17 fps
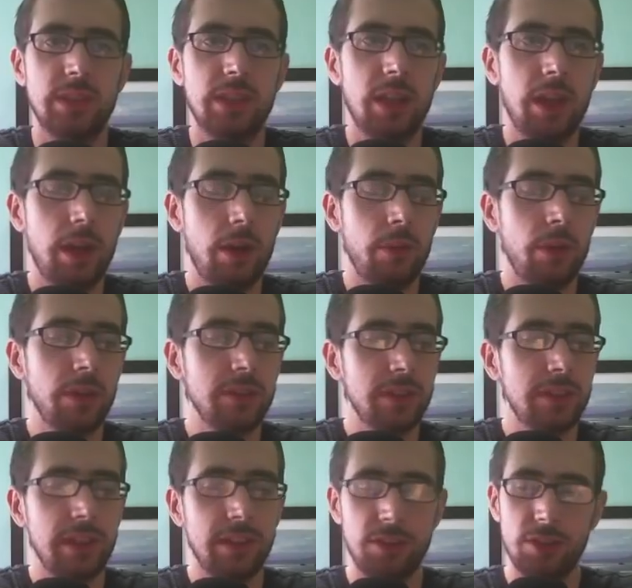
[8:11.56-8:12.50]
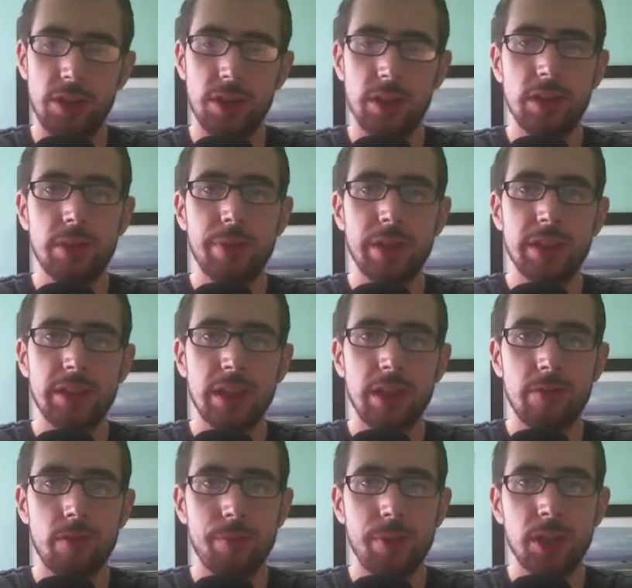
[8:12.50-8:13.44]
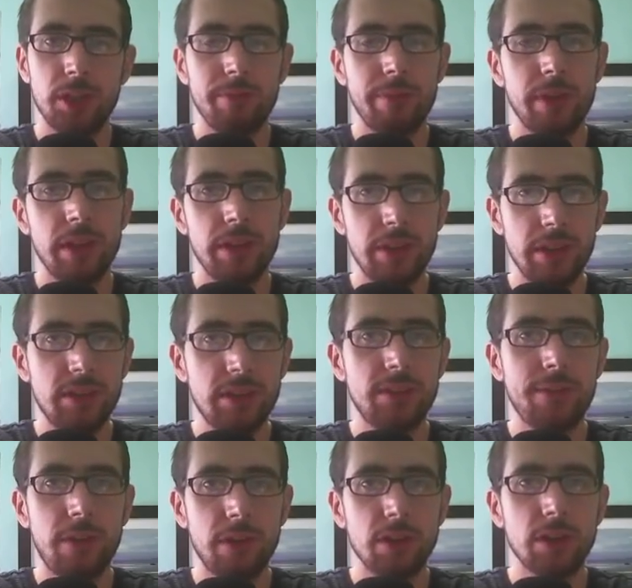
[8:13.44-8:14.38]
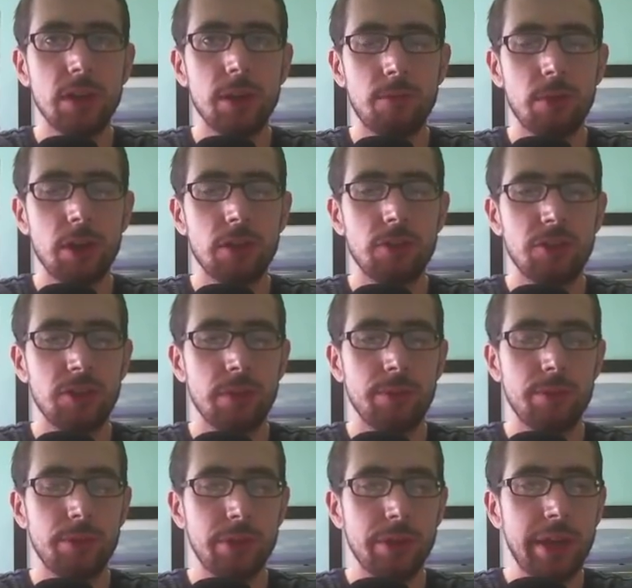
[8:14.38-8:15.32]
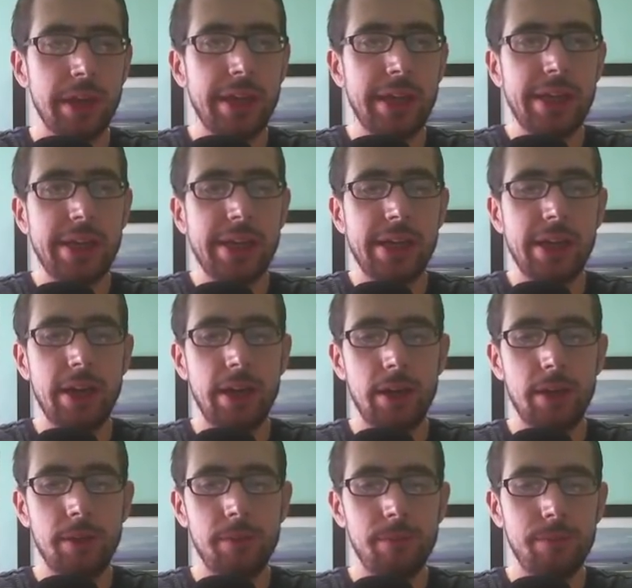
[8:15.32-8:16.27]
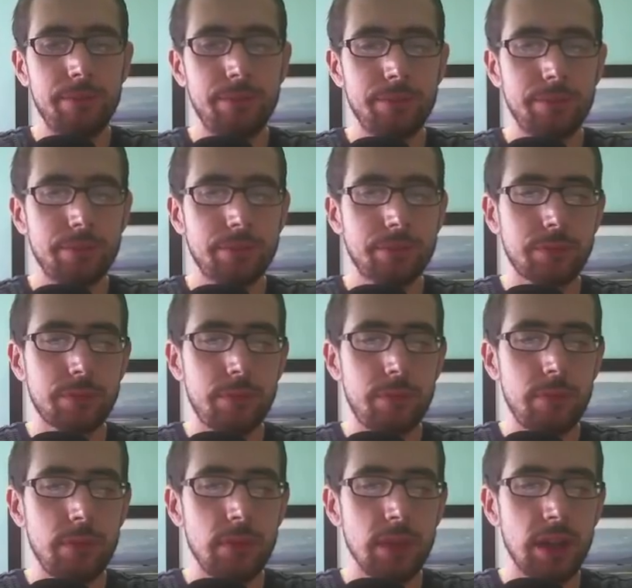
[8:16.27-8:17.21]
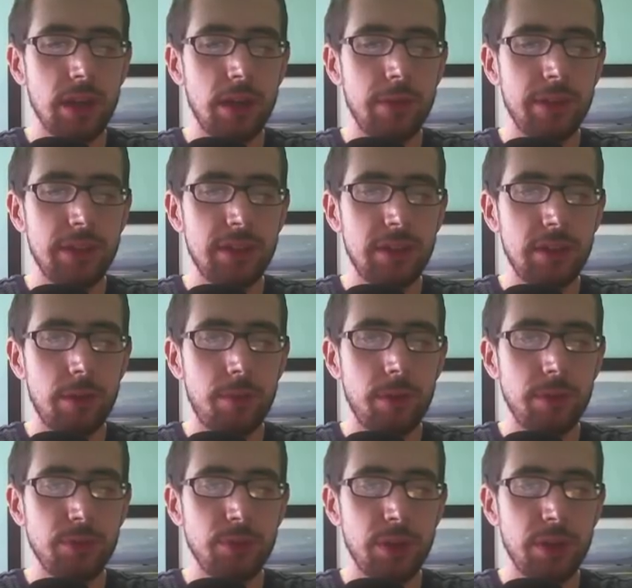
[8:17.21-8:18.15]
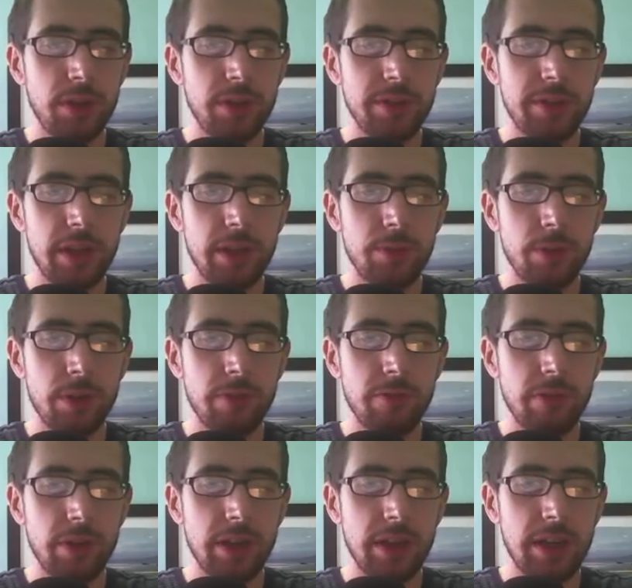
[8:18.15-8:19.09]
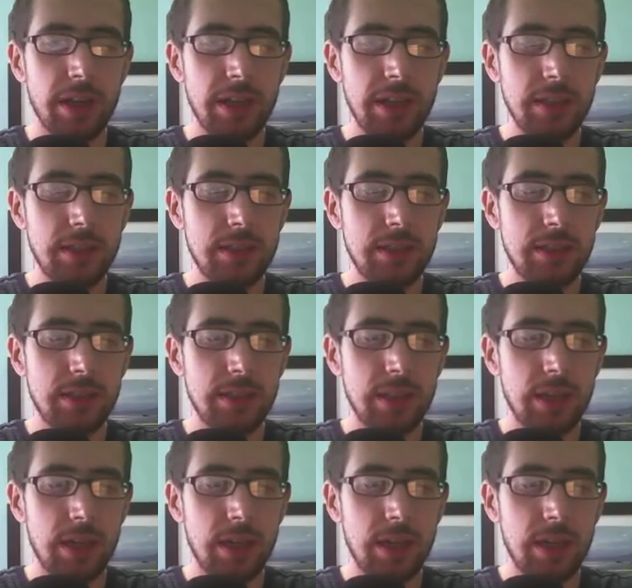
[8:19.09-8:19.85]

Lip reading: I was going to say it's certainly the best out of the bunch, but this is a very good upgrade across the board. I've had 0 problems with it on day 1 release.